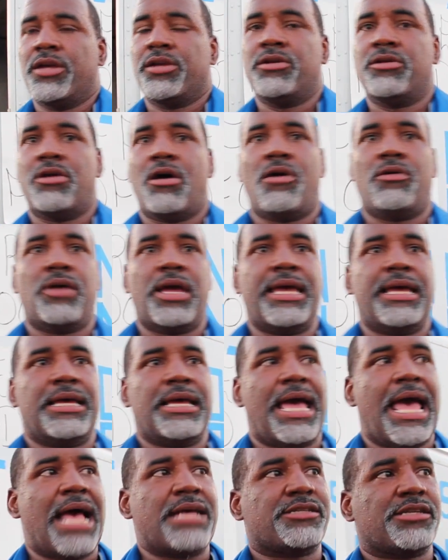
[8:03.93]
You know,
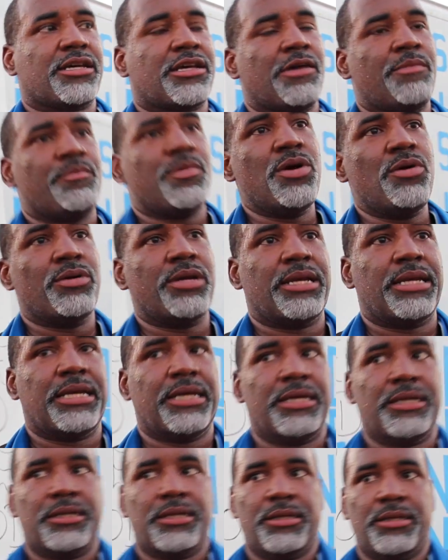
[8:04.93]
as a community,
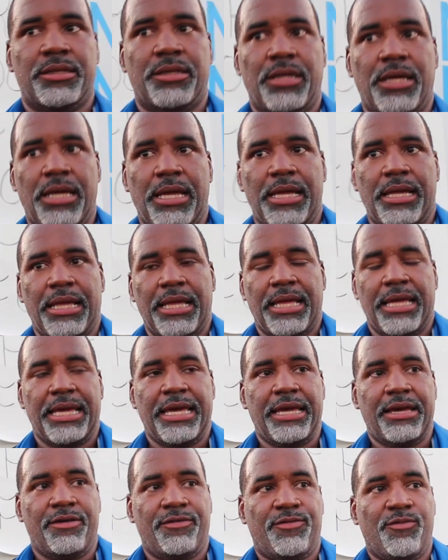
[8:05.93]

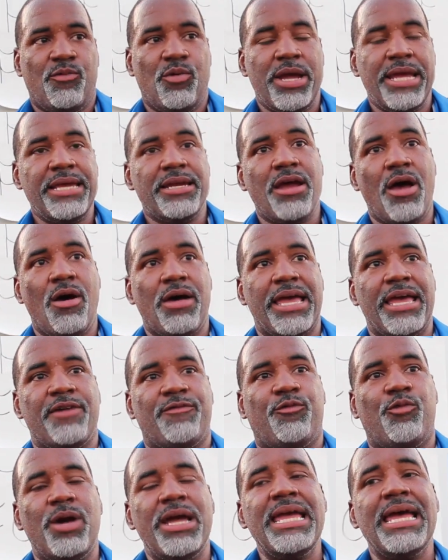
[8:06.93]
if
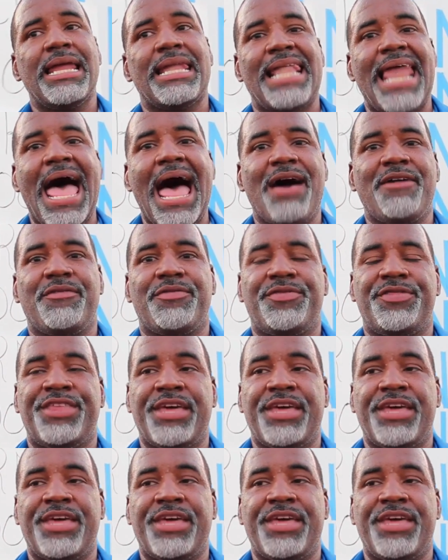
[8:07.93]
we allow